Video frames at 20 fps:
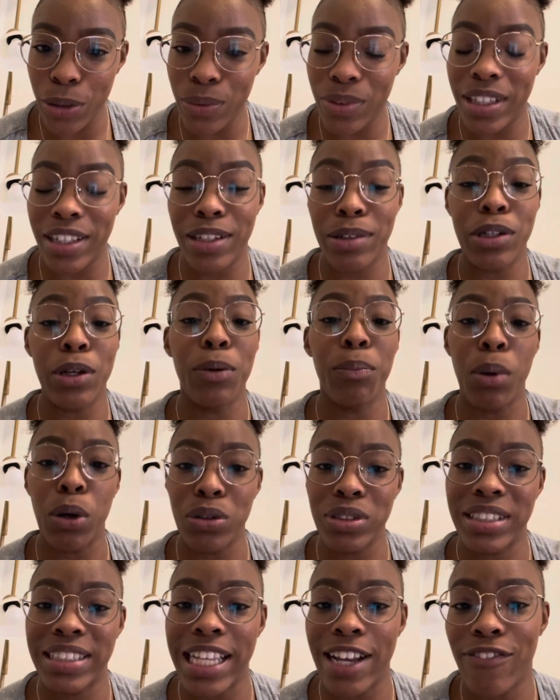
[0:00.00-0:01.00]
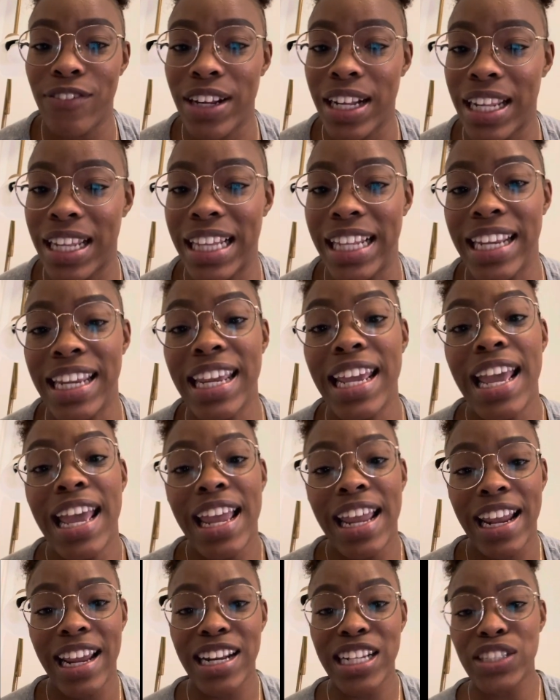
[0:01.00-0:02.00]
then most definitely
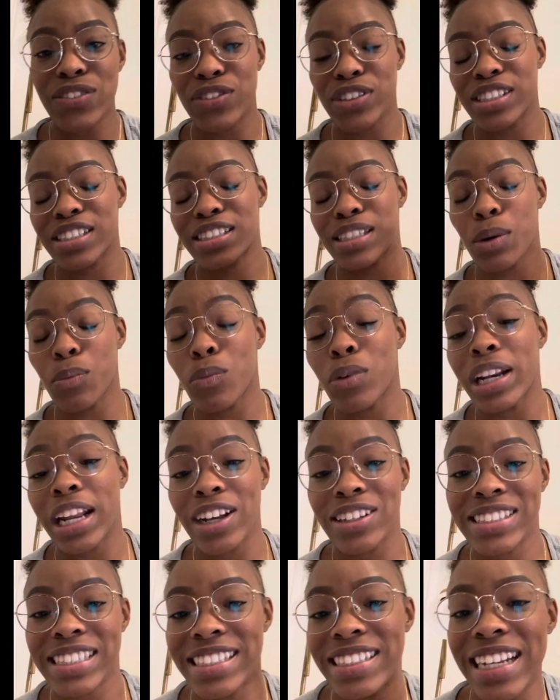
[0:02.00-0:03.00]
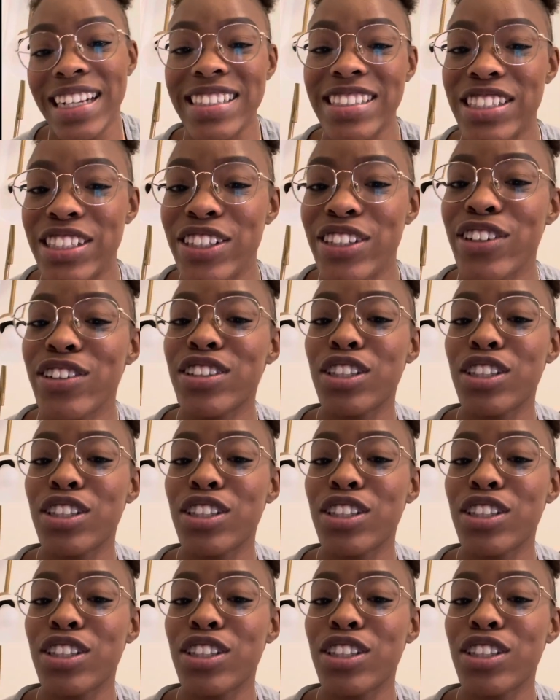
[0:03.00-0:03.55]
it is for someone else connected to you.